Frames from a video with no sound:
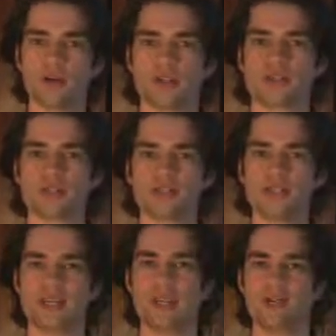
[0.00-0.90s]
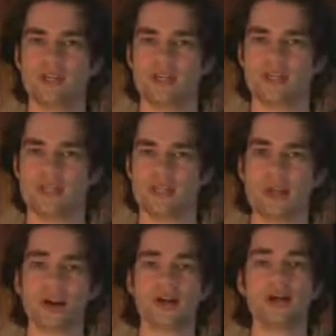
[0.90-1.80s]
your electricity and efficiency
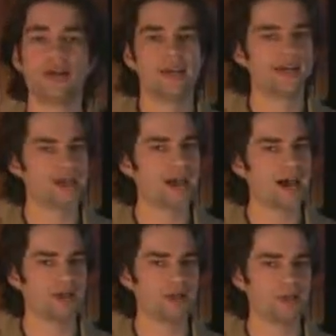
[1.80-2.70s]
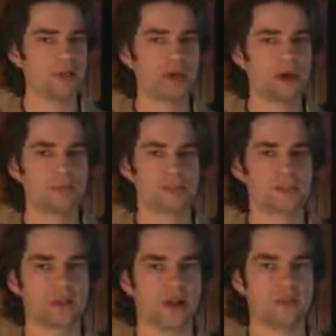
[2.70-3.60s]
there is not going to be up to
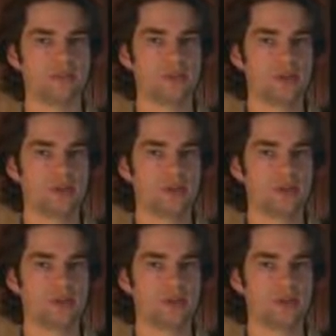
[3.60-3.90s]
snuff.